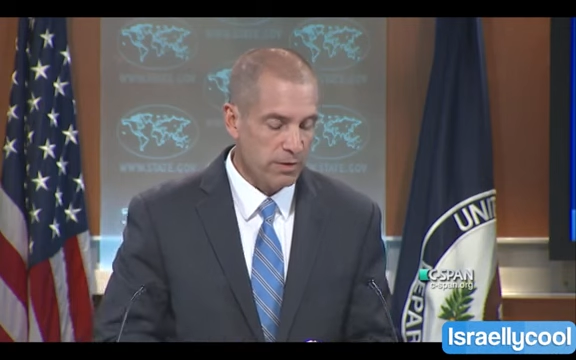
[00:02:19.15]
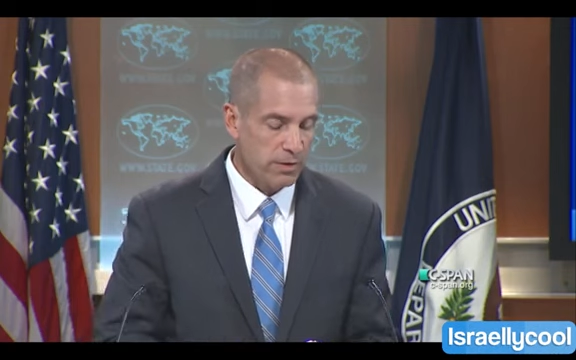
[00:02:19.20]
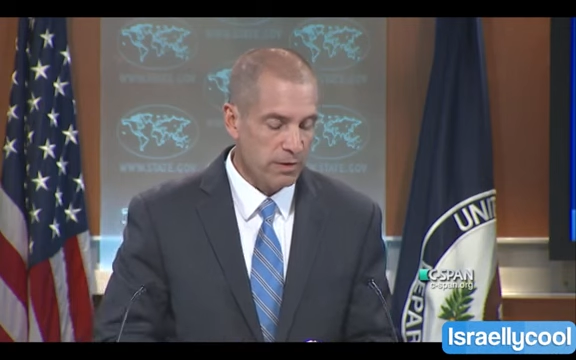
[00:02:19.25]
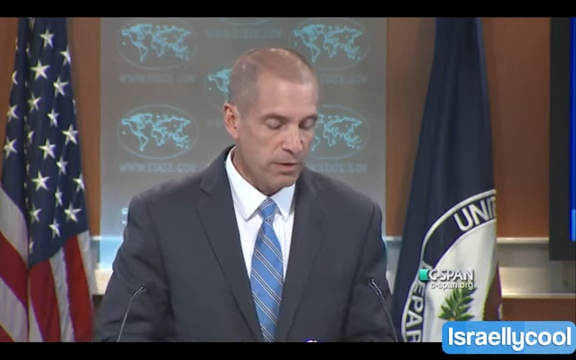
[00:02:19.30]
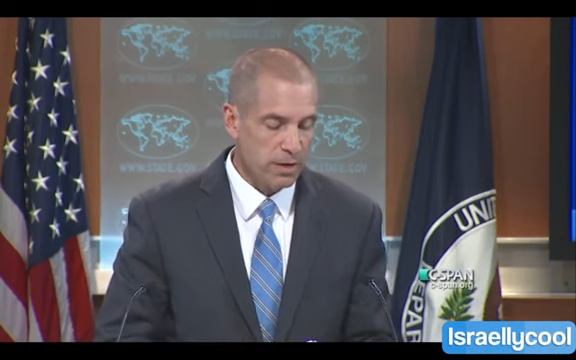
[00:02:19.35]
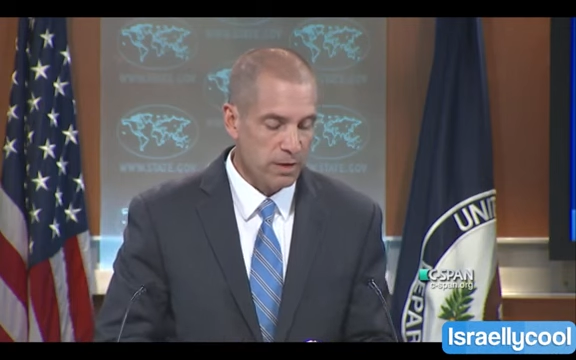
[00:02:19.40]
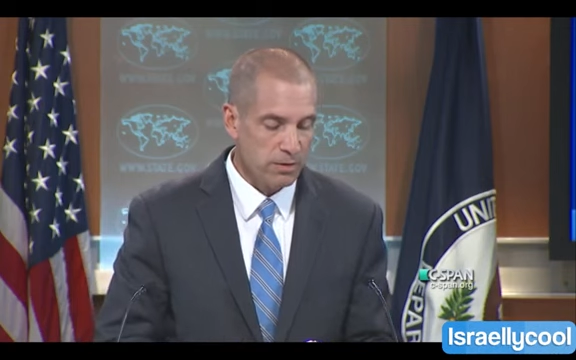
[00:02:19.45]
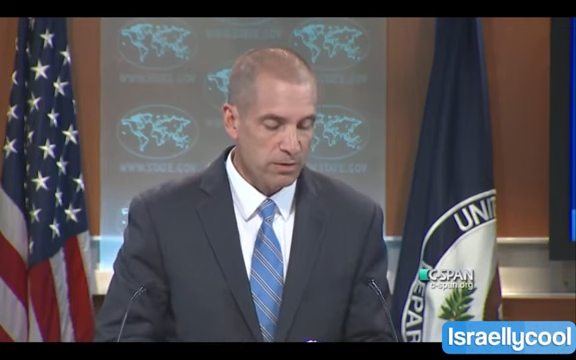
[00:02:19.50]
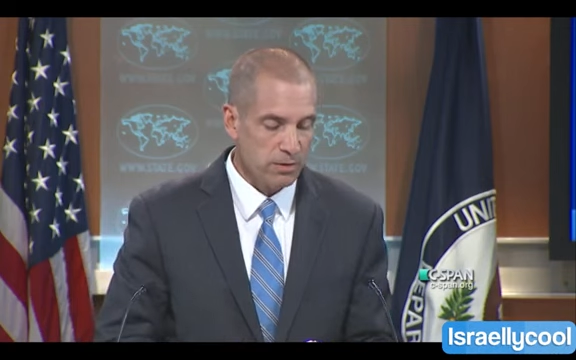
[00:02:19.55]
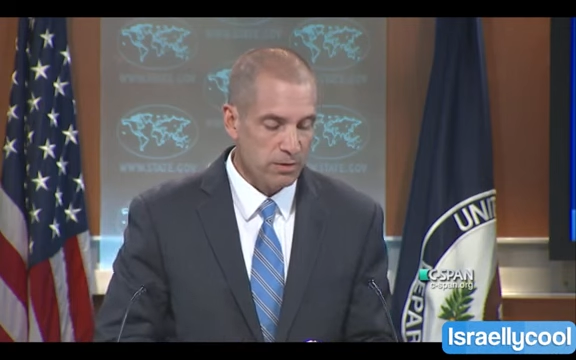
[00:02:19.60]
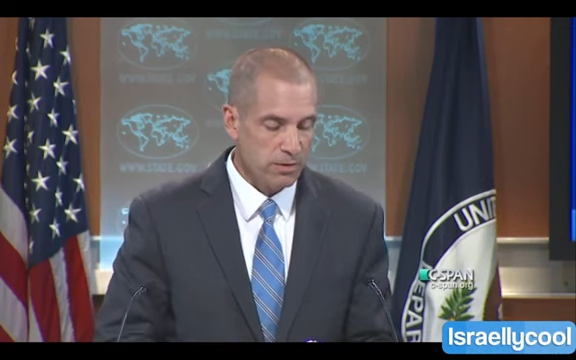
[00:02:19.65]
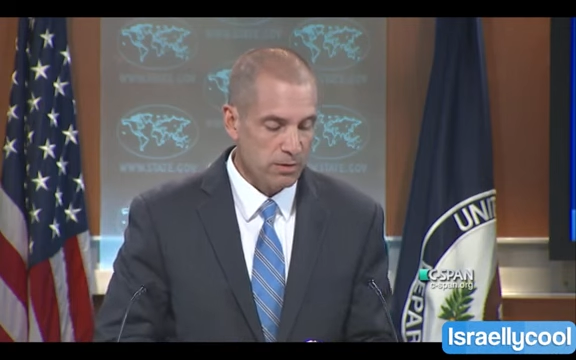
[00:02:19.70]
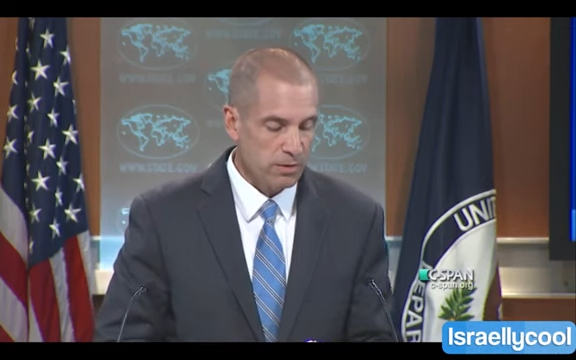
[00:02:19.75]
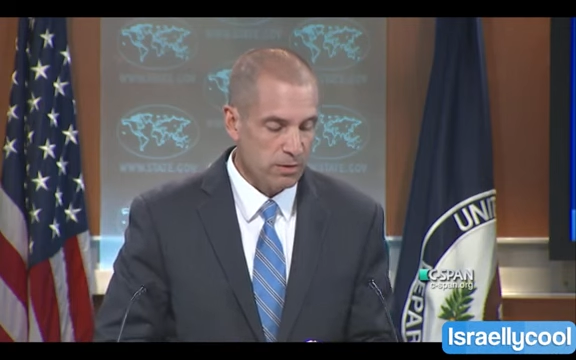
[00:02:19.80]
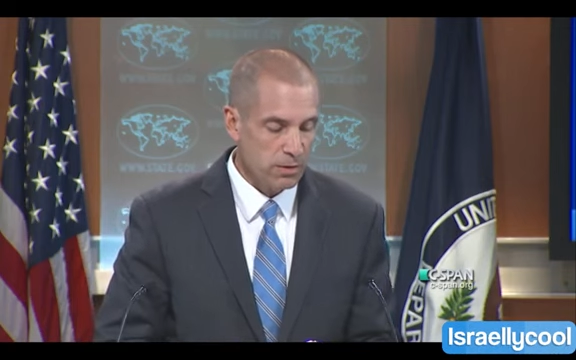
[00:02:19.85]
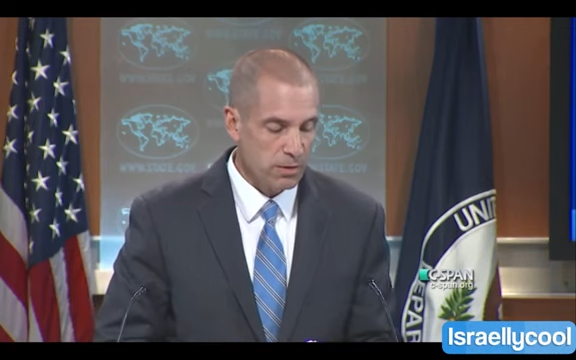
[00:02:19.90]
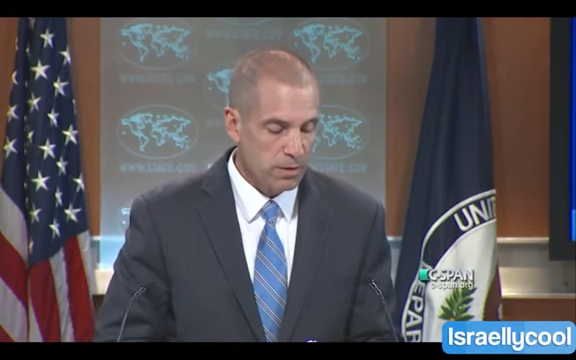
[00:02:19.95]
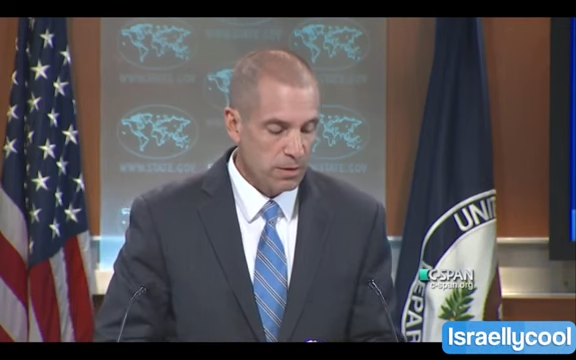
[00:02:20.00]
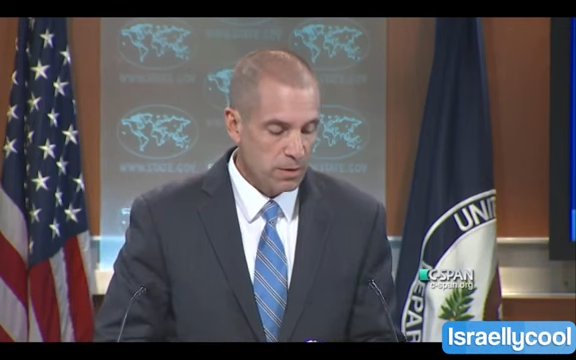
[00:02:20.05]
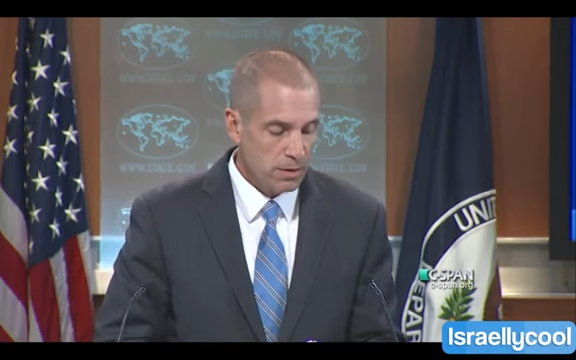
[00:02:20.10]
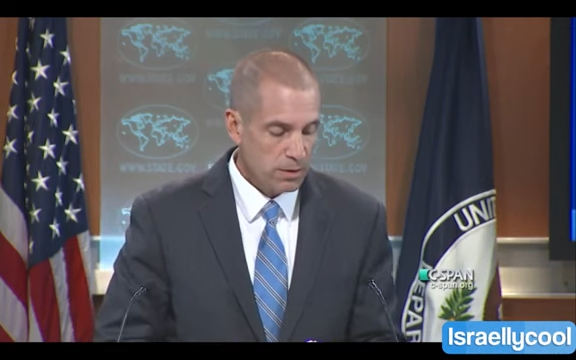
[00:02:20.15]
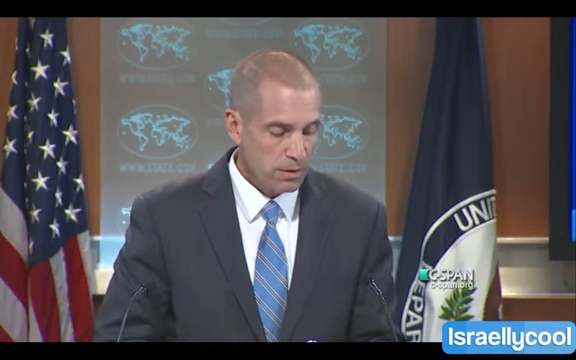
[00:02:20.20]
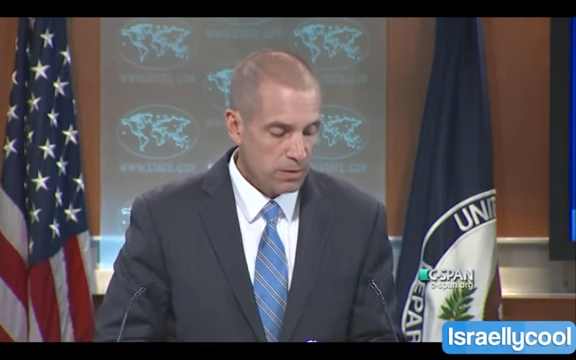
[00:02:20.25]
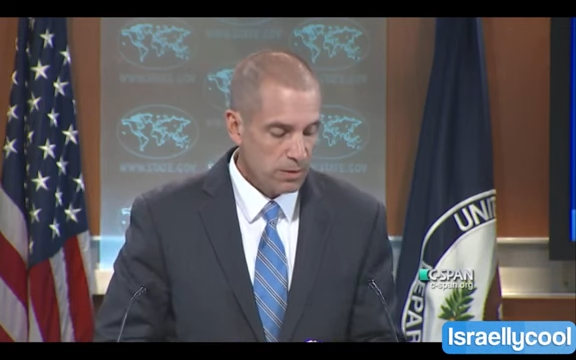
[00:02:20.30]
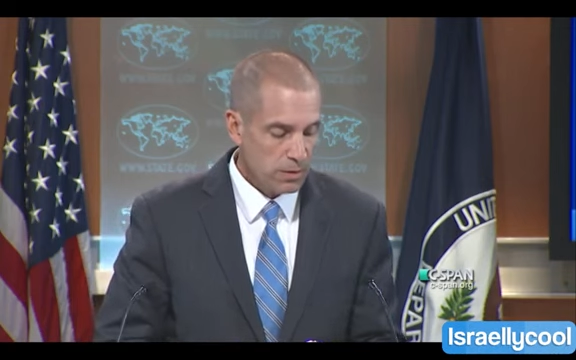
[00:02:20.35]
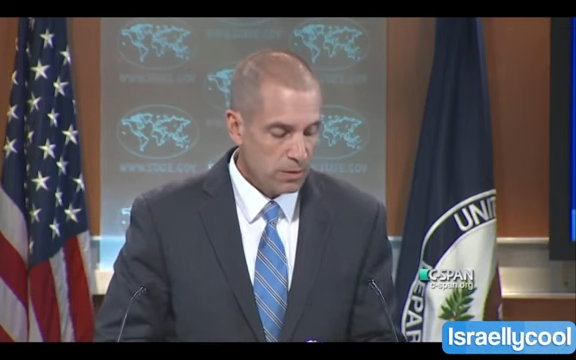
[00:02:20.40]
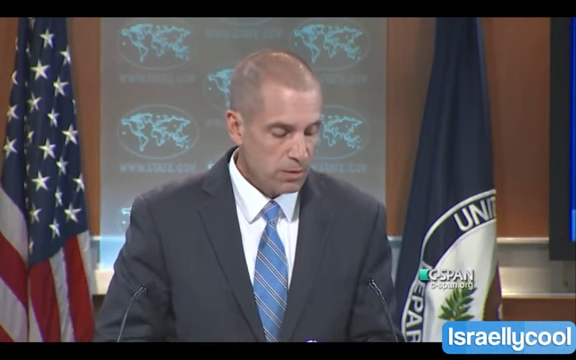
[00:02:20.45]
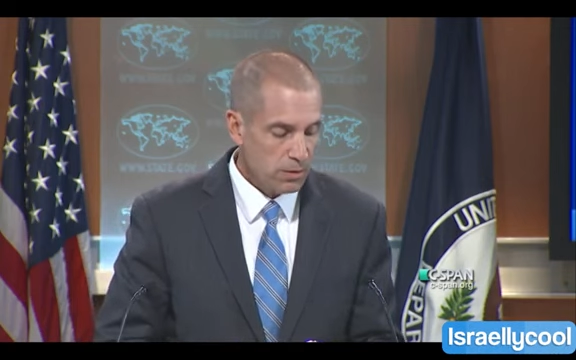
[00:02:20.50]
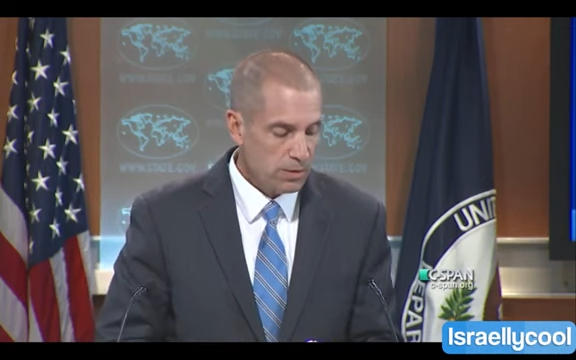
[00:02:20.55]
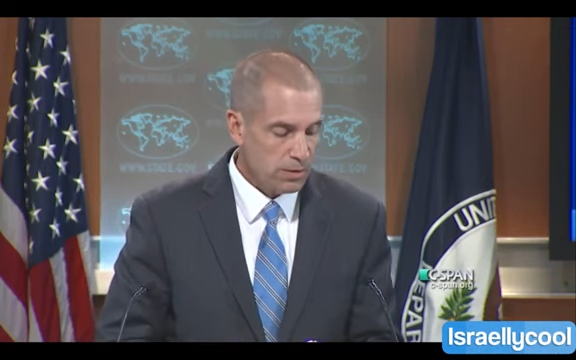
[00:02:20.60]
to
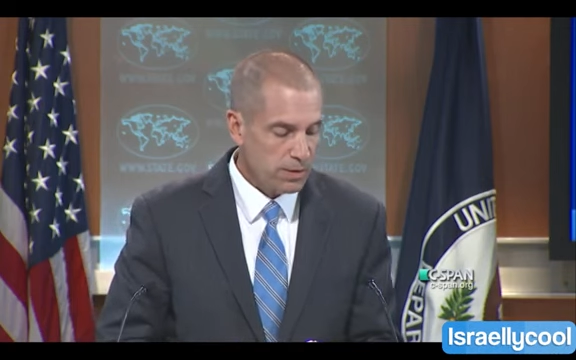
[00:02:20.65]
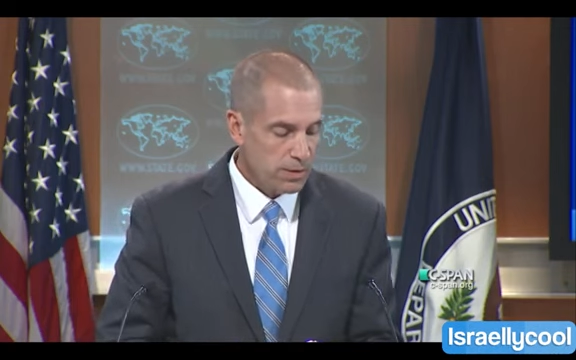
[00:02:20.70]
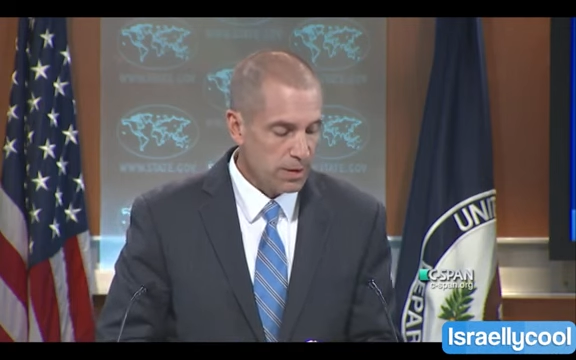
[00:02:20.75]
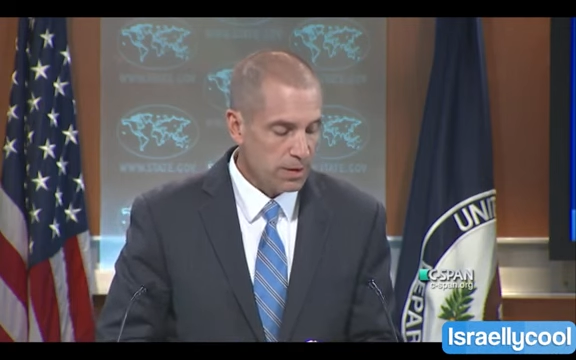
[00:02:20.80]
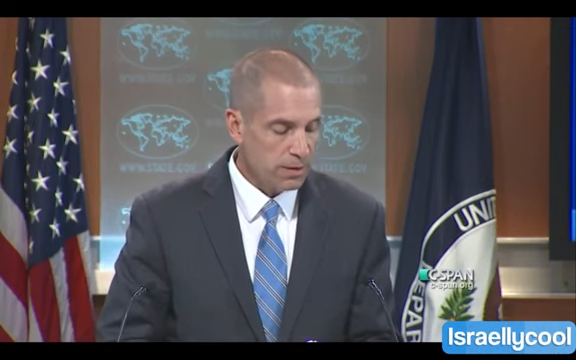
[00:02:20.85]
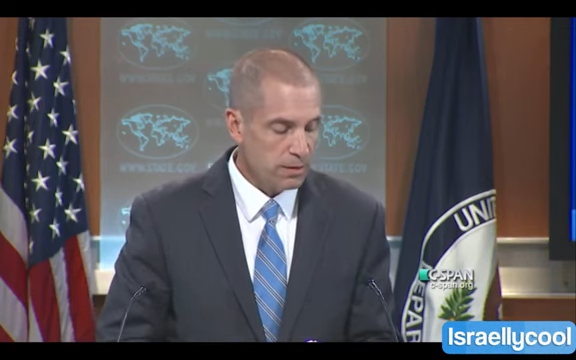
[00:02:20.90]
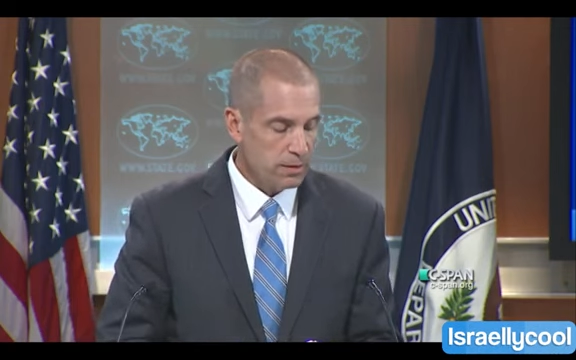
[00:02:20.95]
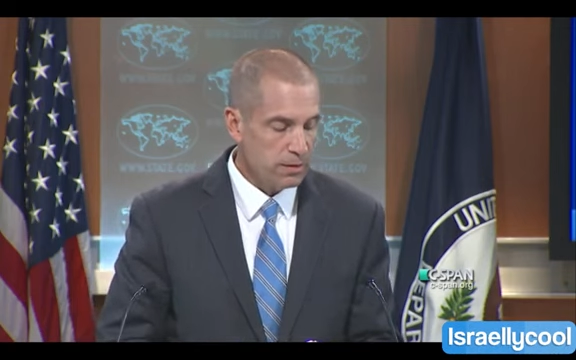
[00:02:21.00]
hold